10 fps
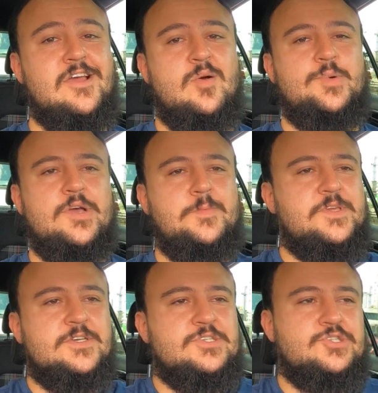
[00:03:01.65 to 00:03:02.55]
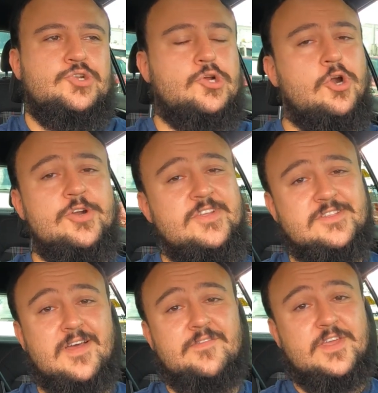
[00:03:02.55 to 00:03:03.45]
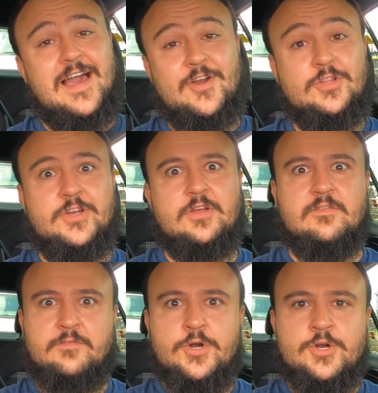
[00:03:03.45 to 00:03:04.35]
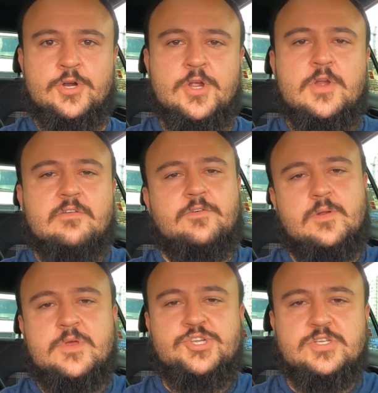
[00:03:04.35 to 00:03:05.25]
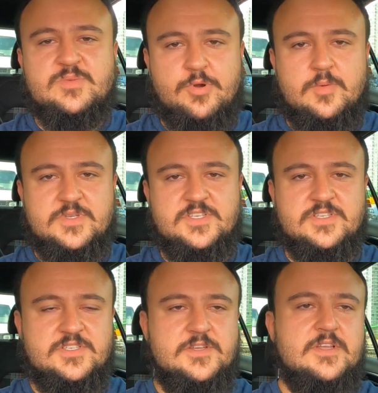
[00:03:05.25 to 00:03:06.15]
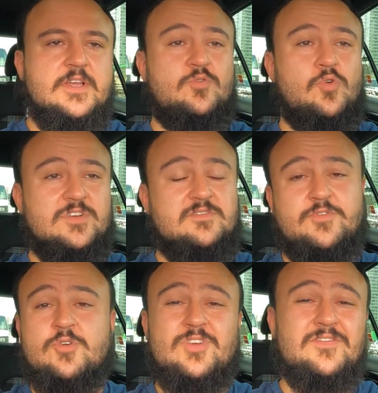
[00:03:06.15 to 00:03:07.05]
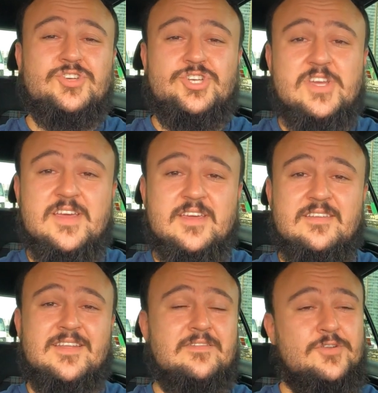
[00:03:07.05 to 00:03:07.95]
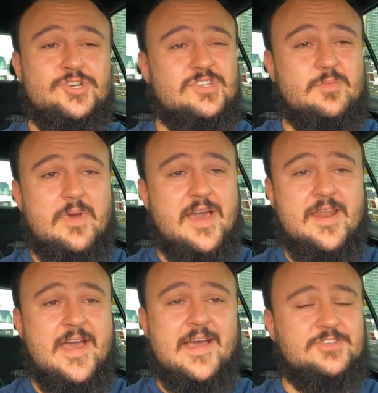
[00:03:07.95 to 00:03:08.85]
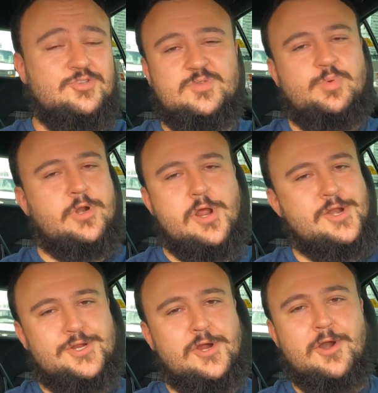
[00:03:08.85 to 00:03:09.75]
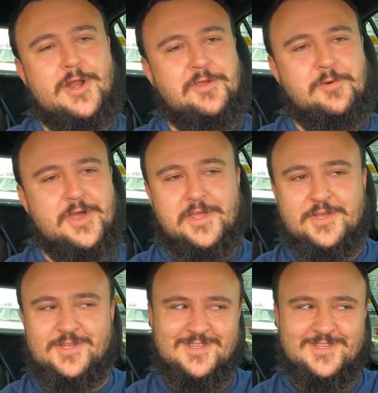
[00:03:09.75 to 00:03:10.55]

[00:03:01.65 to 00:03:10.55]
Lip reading: downpipe because your car needs to have a catalytic converter for emissions purposes. Of course, if you don't give a shit and if you're just a badass, you just put it on your car anyway.